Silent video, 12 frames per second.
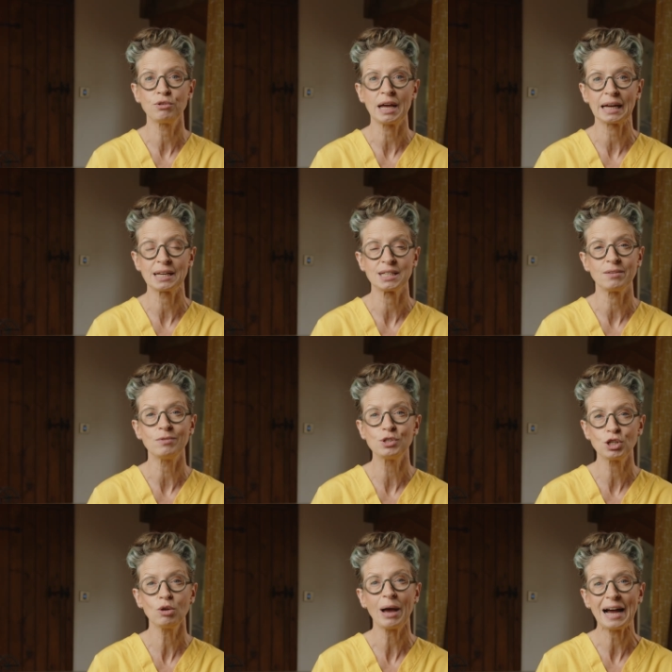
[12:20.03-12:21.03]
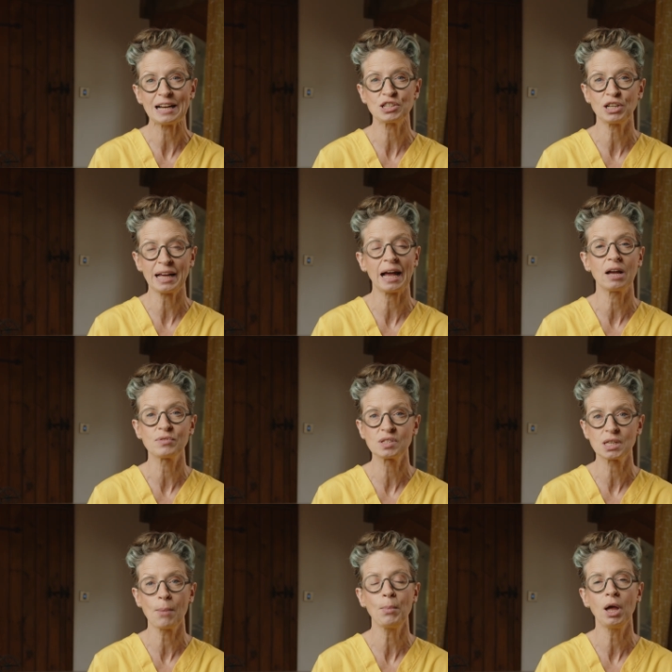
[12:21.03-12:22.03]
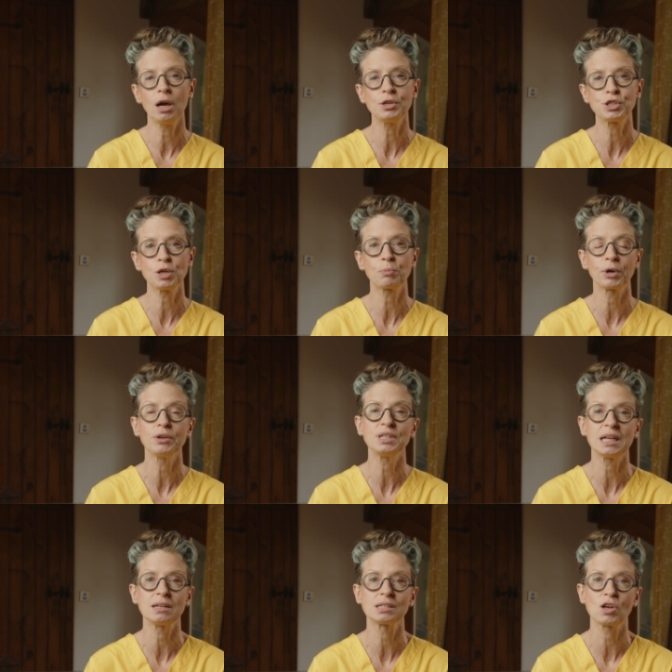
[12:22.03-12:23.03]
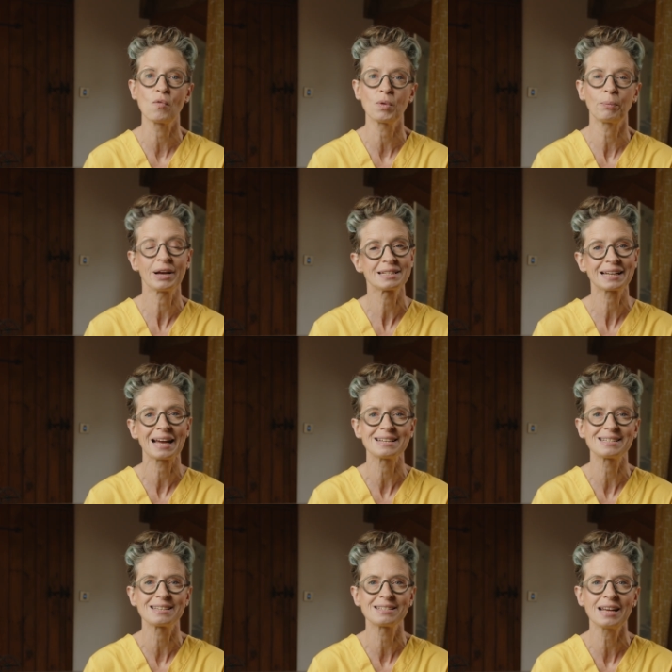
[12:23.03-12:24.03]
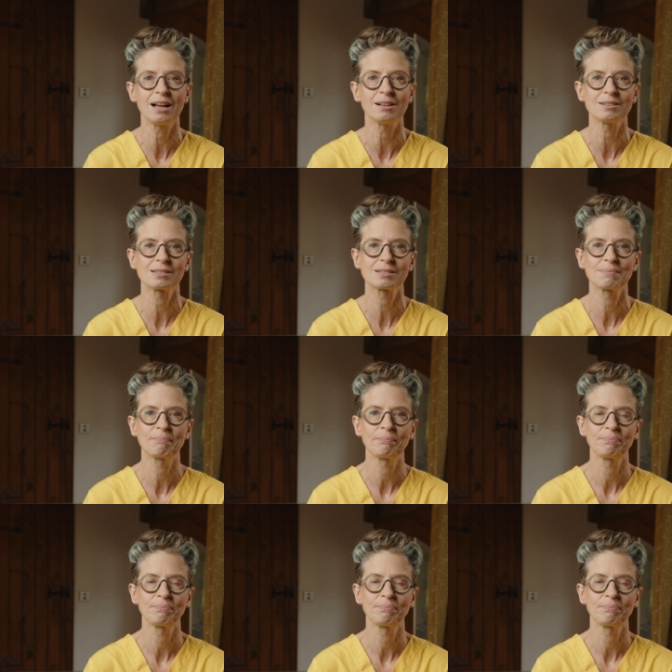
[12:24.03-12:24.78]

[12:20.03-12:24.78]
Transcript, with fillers: negative do actually have some HER2 proteins on the breast cancer cells.